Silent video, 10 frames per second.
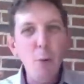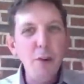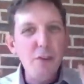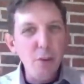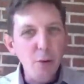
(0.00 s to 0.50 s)

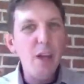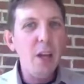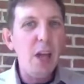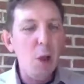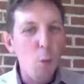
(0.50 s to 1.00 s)
We're
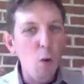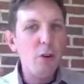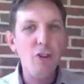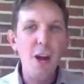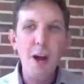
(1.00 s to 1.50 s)
doing a
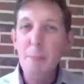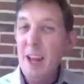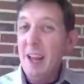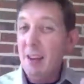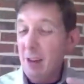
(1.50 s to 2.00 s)
workshop,
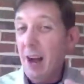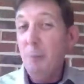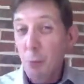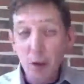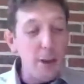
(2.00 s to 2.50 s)
and
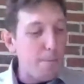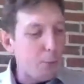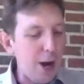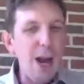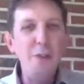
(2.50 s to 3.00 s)
I'm really
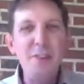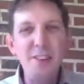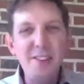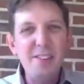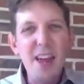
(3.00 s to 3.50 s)
proud
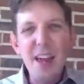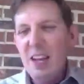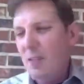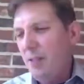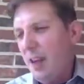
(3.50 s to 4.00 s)
to
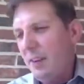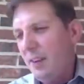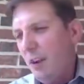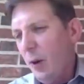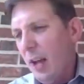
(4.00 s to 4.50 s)
say
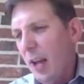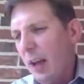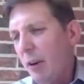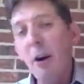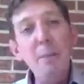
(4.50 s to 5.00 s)
that we
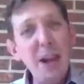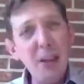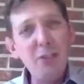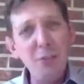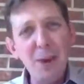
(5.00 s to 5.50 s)
had our
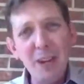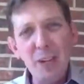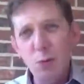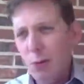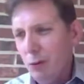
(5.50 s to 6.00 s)

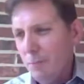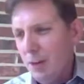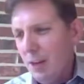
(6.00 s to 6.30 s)
mastermind group